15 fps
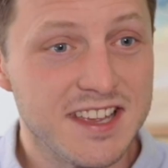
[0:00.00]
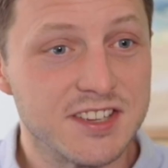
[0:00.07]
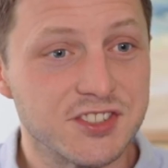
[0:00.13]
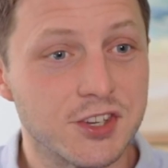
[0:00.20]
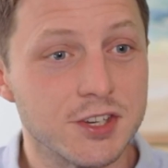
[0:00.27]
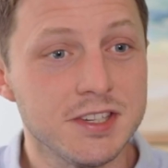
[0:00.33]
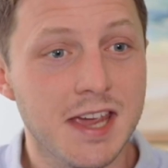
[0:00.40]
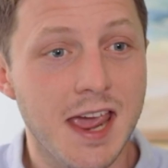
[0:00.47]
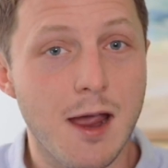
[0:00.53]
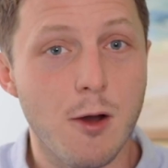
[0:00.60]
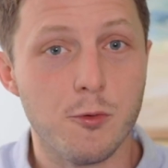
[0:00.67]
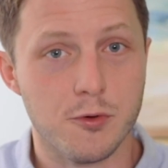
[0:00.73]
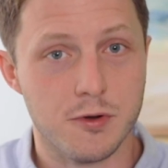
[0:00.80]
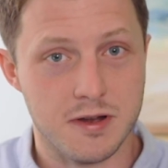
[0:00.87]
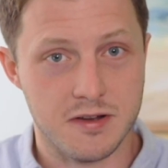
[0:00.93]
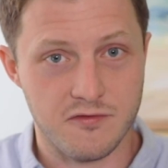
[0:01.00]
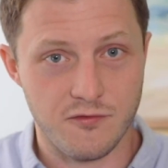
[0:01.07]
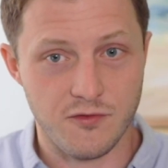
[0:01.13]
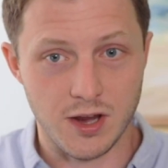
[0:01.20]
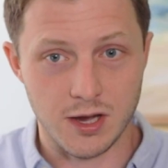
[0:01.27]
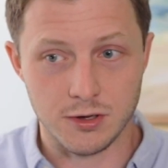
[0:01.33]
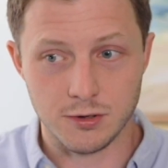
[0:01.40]
He is a towering
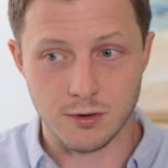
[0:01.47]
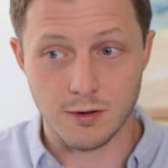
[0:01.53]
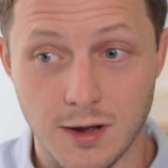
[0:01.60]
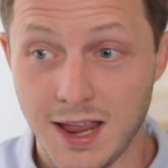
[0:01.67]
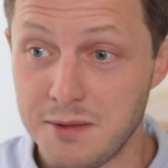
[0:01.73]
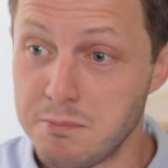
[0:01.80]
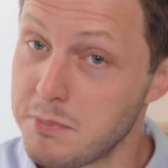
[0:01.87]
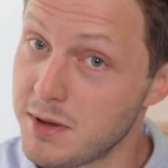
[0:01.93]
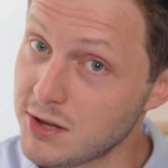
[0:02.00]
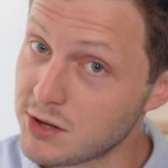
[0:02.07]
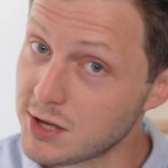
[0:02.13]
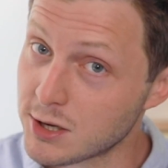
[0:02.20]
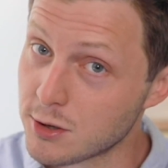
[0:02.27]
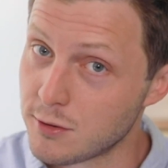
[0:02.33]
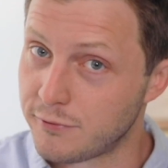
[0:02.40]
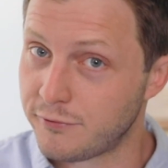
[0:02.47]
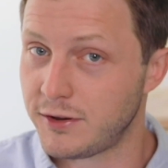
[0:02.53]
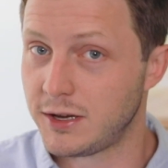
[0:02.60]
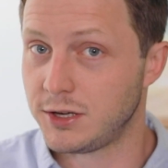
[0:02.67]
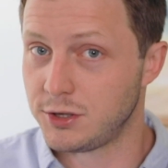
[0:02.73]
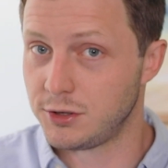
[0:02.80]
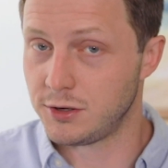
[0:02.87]
figure, a mythical
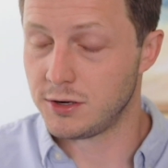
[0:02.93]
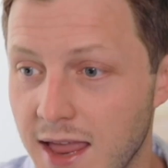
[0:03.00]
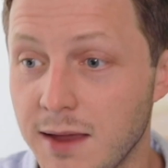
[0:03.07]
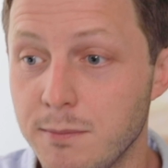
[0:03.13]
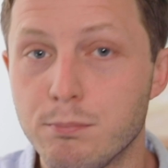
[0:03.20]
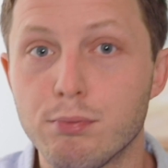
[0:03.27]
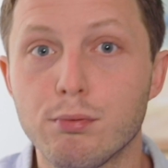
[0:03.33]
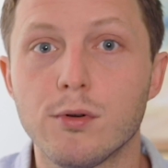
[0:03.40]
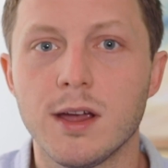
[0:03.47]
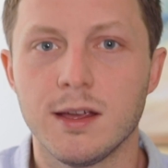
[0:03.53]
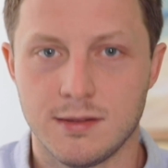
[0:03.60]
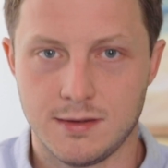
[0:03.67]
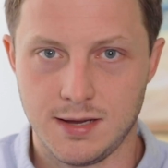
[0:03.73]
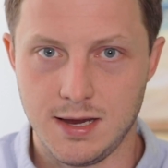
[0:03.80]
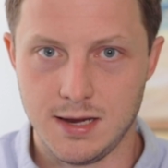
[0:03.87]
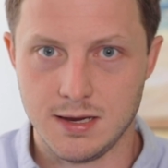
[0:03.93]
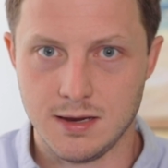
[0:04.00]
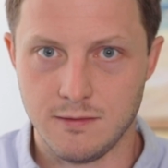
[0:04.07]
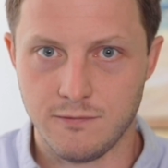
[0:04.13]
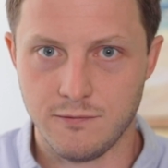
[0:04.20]
figure, a breathtaking